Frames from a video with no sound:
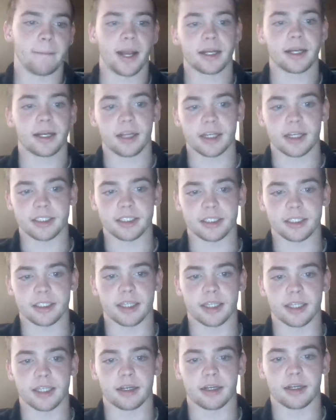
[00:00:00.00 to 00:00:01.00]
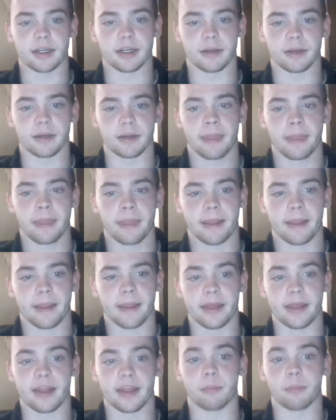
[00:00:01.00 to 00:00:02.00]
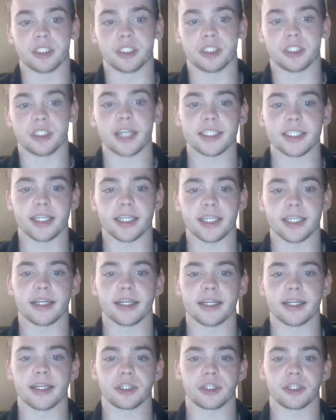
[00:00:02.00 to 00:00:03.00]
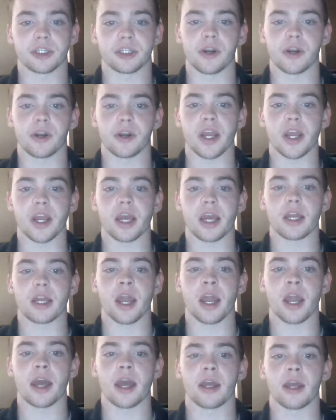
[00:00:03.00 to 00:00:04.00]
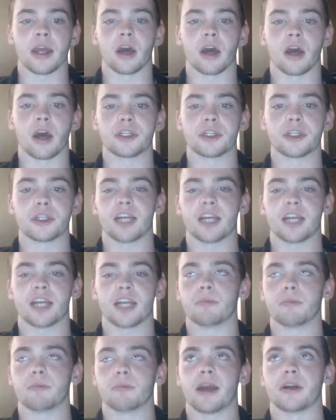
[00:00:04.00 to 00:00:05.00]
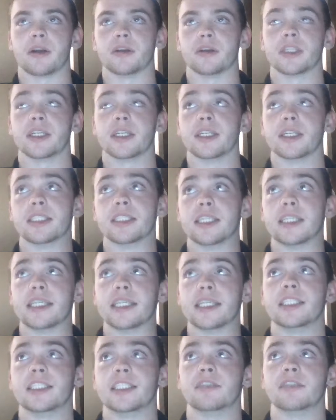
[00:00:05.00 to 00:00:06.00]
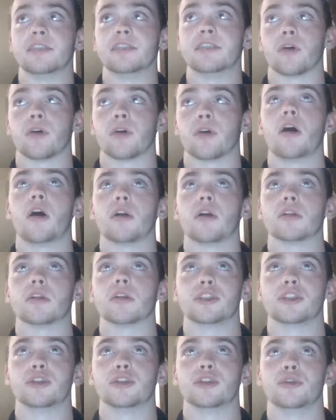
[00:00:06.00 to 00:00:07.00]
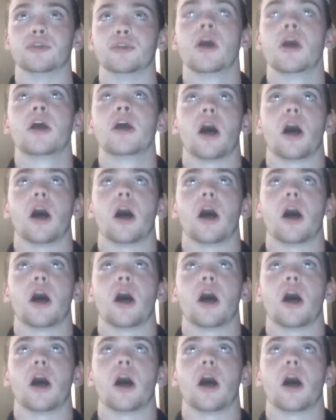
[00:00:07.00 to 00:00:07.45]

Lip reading: analyzing the data, and then presenting it in turn in an understandable manner that is easy for all to